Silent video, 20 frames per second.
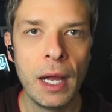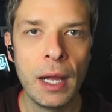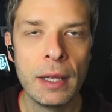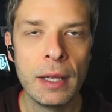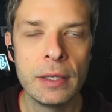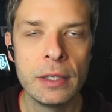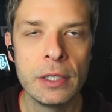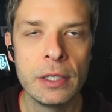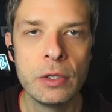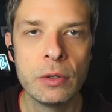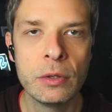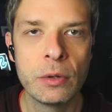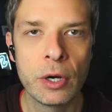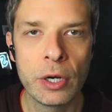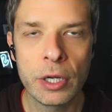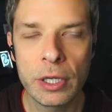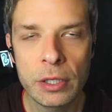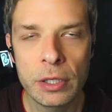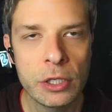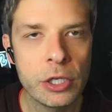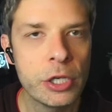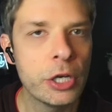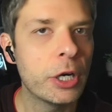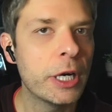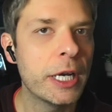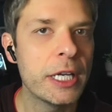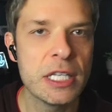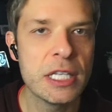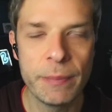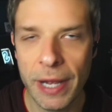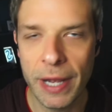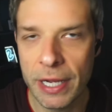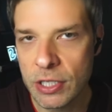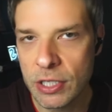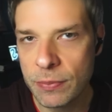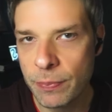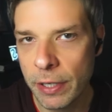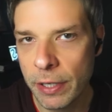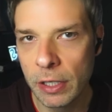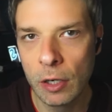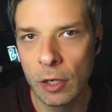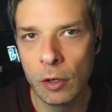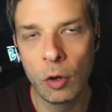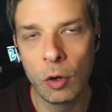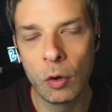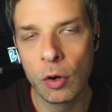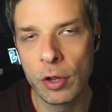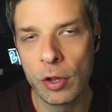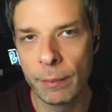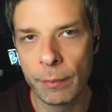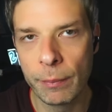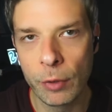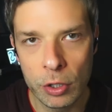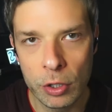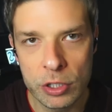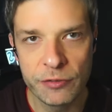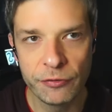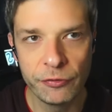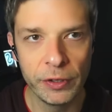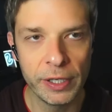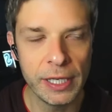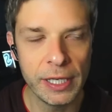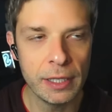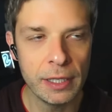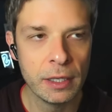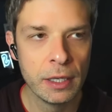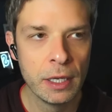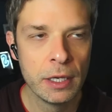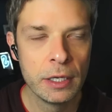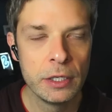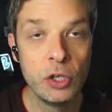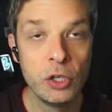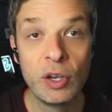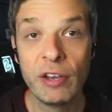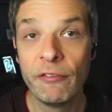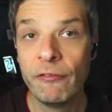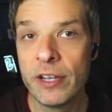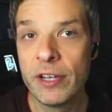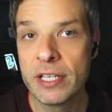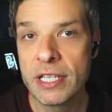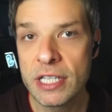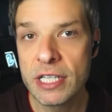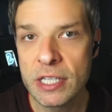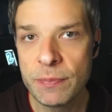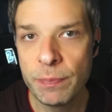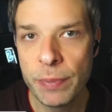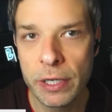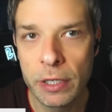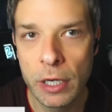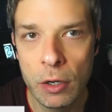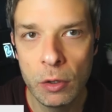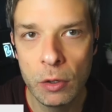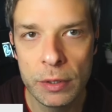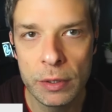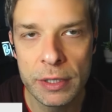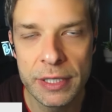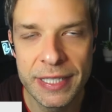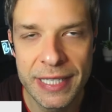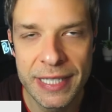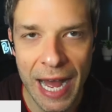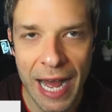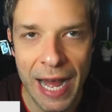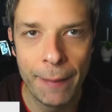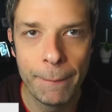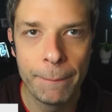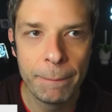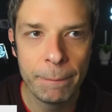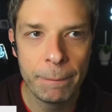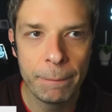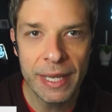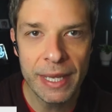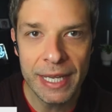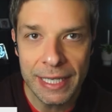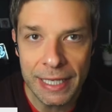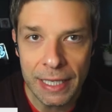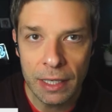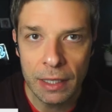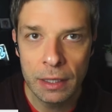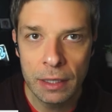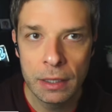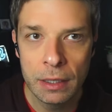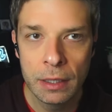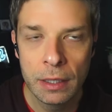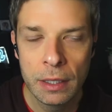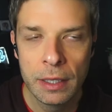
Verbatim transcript: you're curious about Spiro or the Merge Fleet, you can visit spiro.media.